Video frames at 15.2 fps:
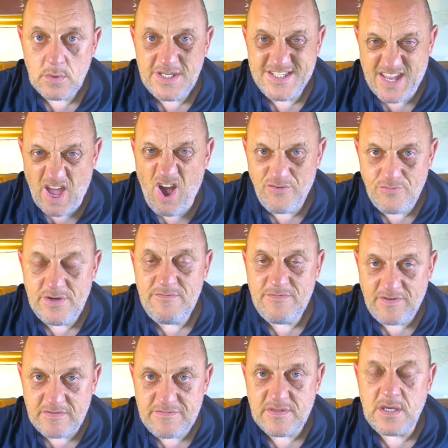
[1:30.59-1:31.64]
He's got
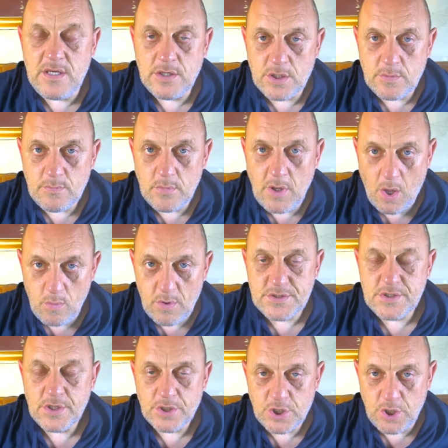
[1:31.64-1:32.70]
150
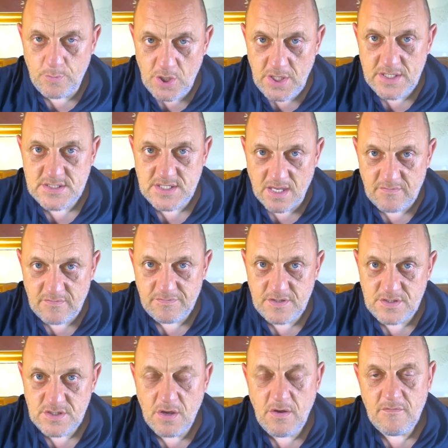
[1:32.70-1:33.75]
hours community
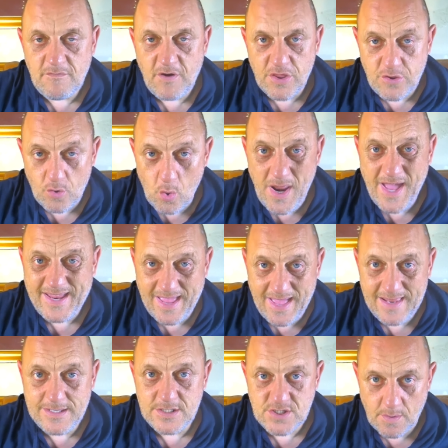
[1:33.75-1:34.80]
service for throwing a
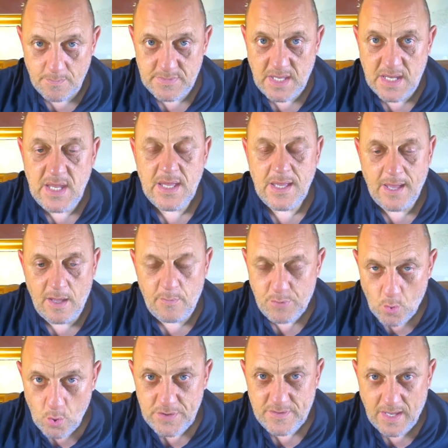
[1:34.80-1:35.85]
can at somebody at a
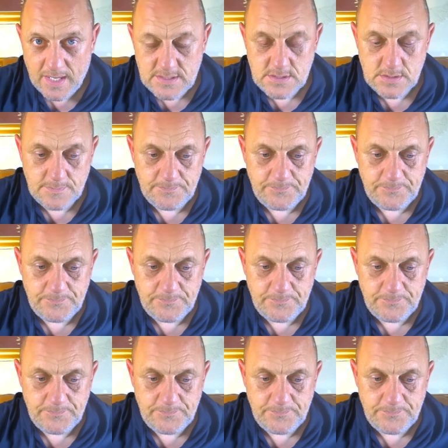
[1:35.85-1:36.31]
protest.